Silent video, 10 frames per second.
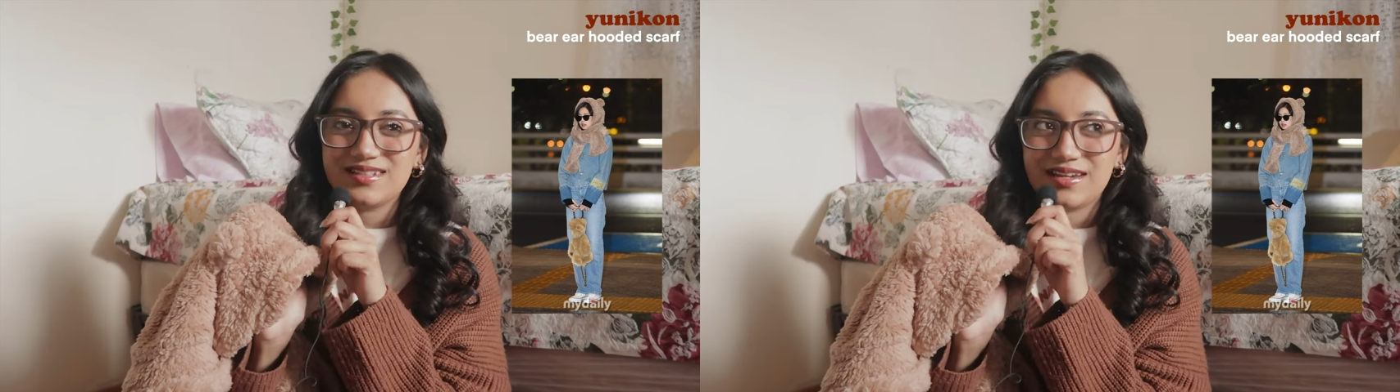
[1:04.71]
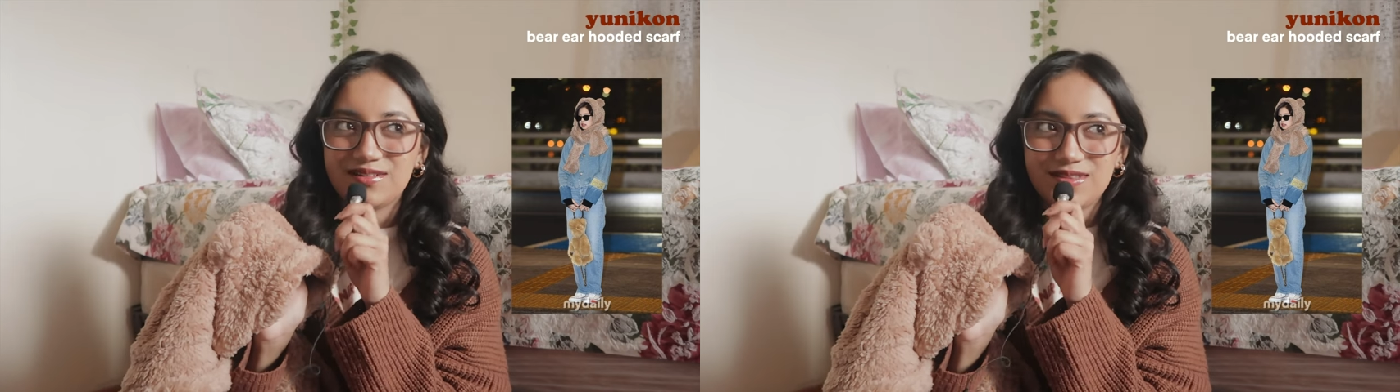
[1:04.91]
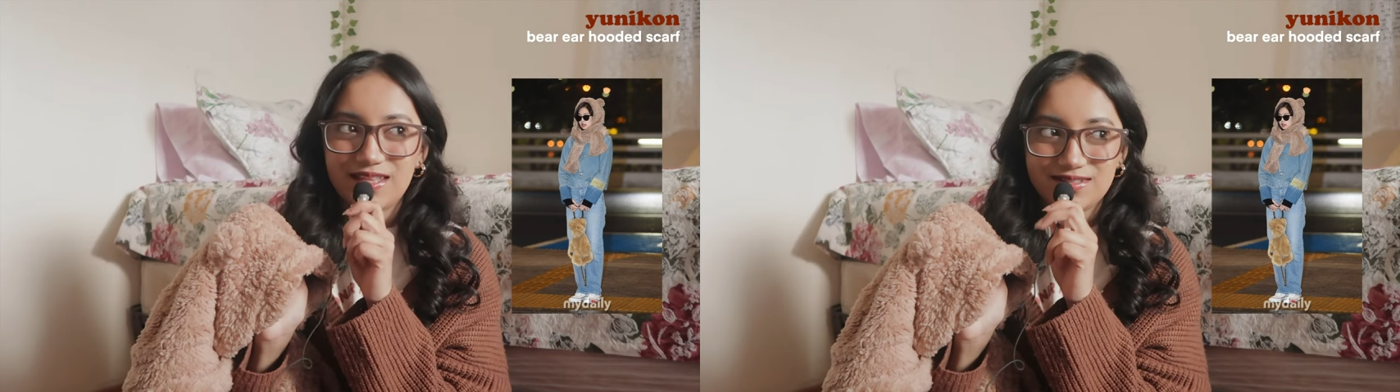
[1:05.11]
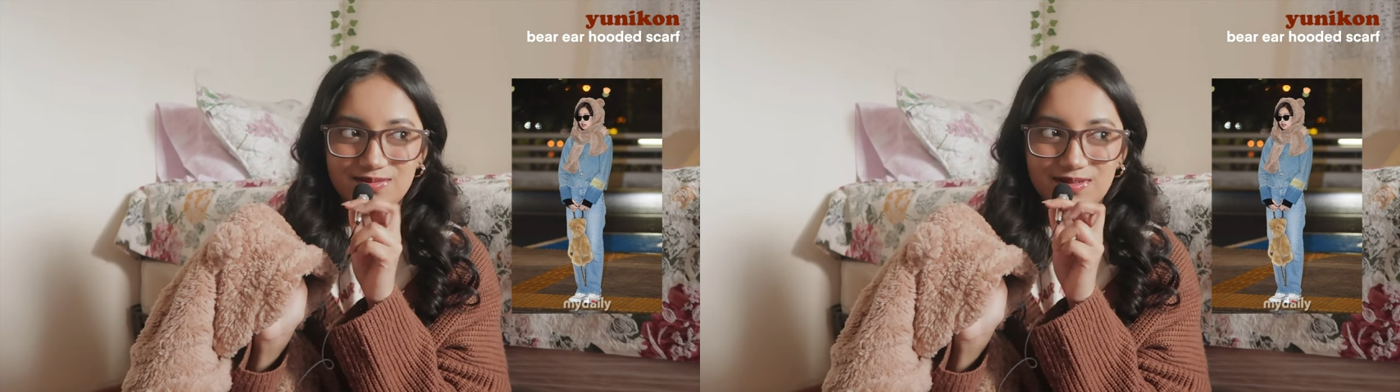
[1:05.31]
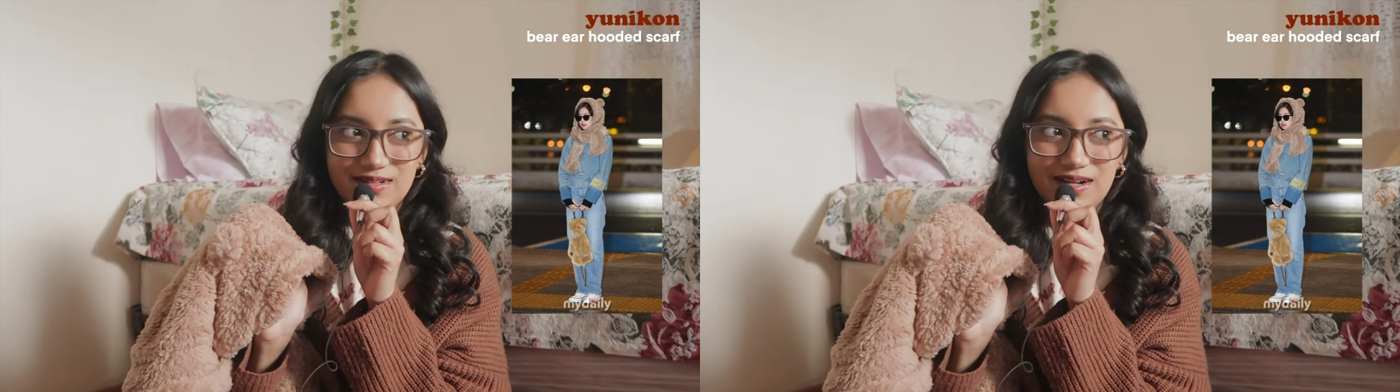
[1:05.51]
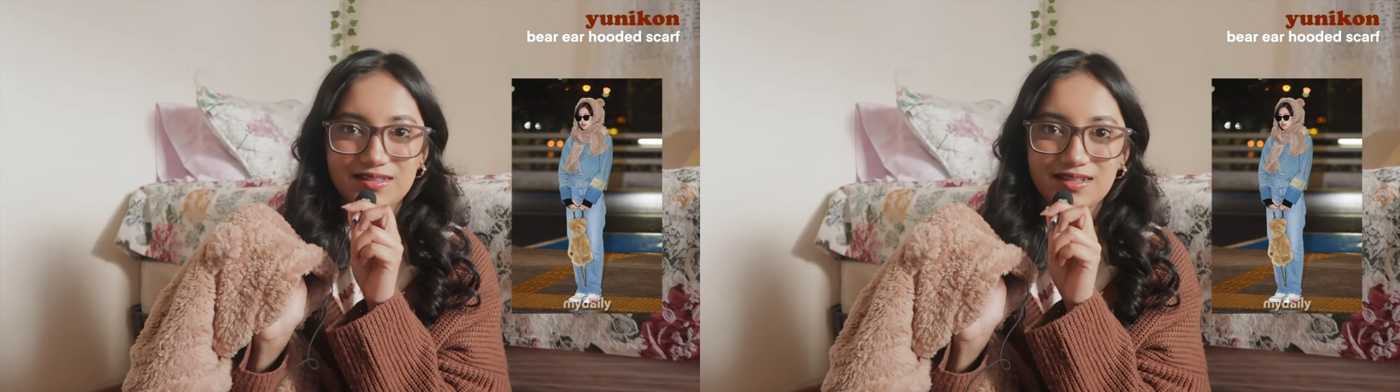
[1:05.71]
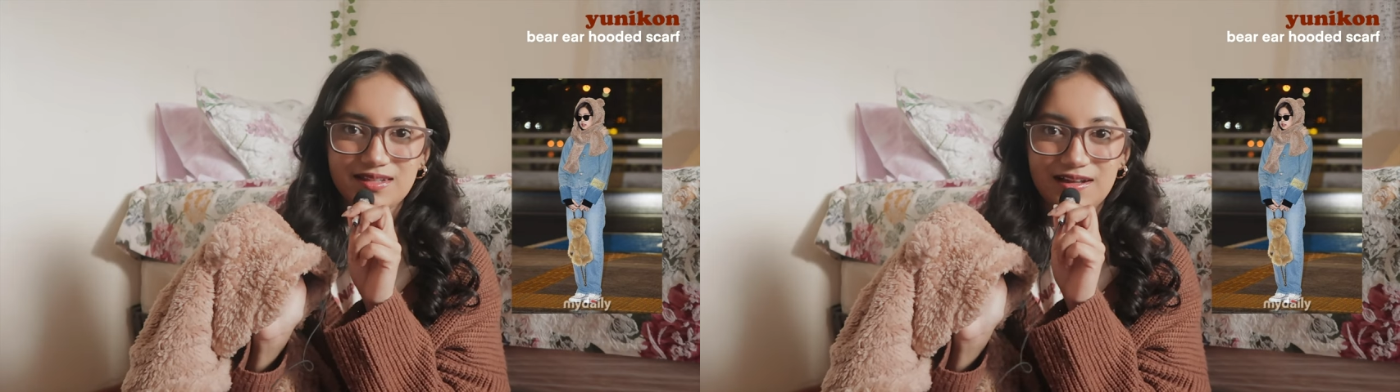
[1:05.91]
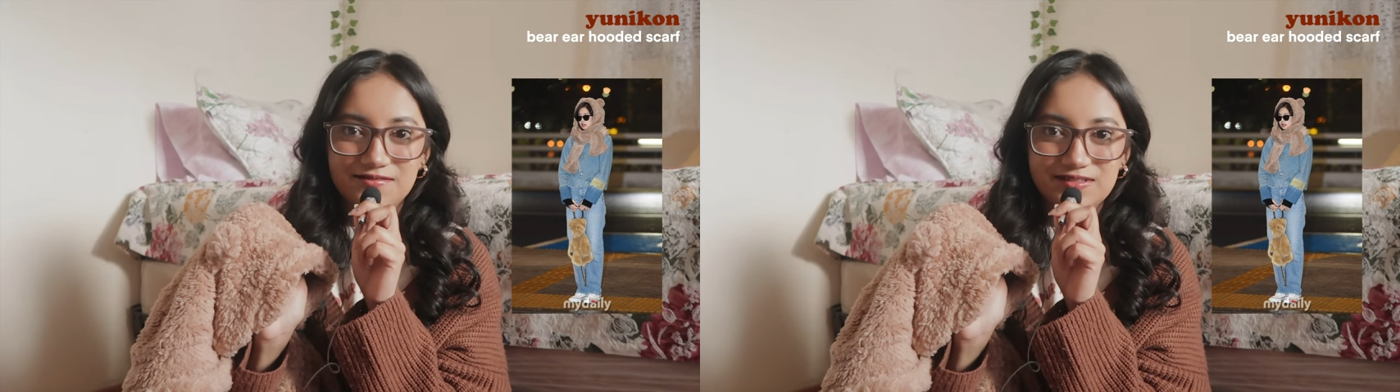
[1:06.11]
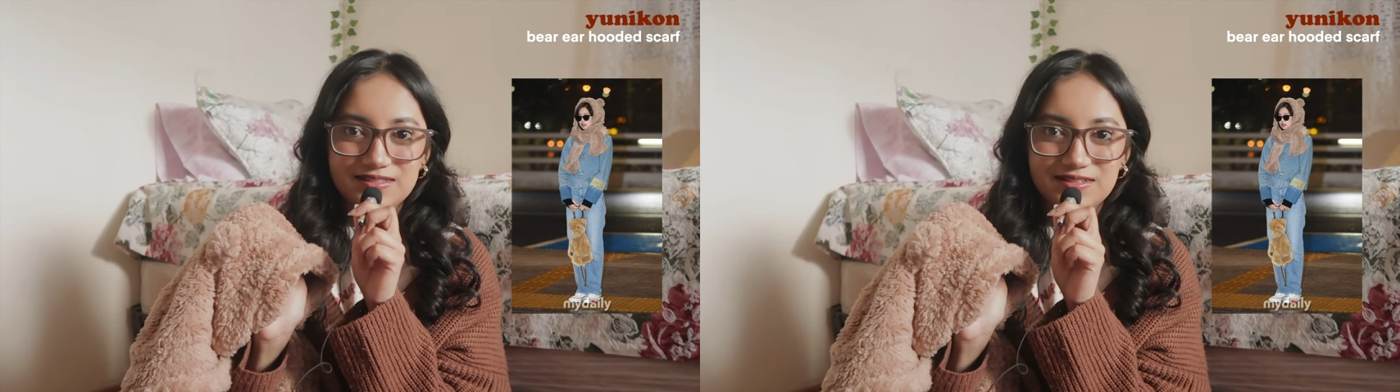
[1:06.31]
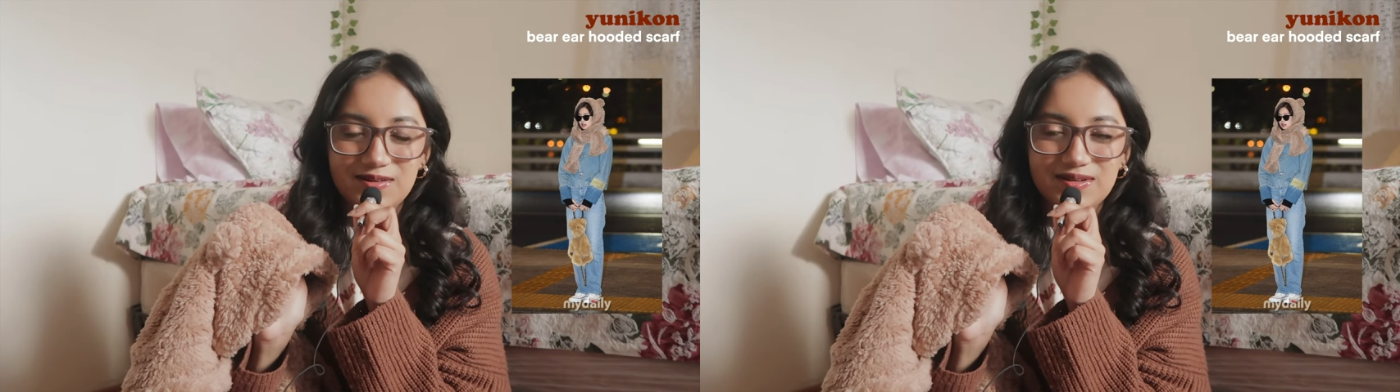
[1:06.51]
I know that's where I think I first saw